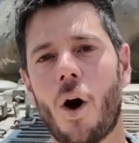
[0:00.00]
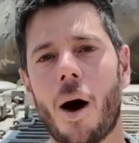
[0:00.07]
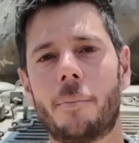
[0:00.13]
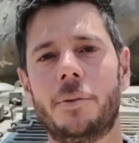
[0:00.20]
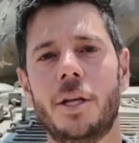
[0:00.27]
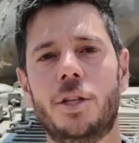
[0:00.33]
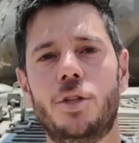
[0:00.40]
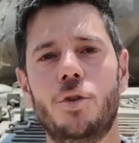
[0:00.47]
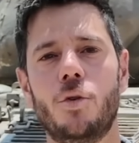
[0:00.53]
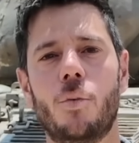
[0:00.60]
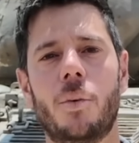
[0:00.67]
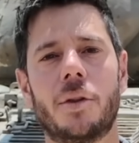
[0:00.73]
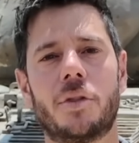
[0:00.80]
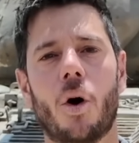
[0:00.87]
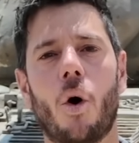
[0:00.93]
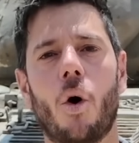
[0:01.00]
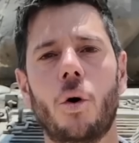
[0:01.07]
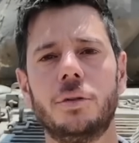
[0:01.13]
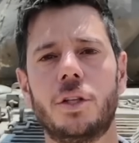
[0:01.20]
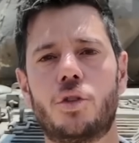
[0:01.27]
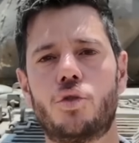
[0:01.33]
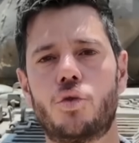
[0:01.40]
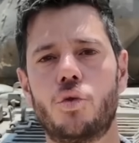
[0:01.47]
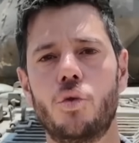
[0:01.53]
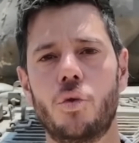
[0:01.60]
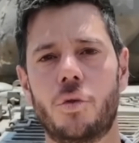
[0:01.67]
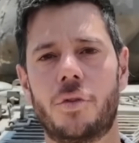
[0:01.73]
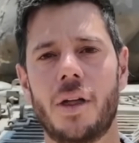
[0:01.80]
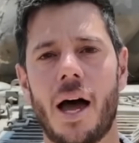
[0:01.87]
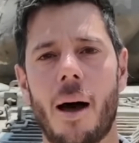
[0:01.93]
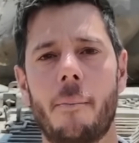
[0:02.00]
update you with all the truth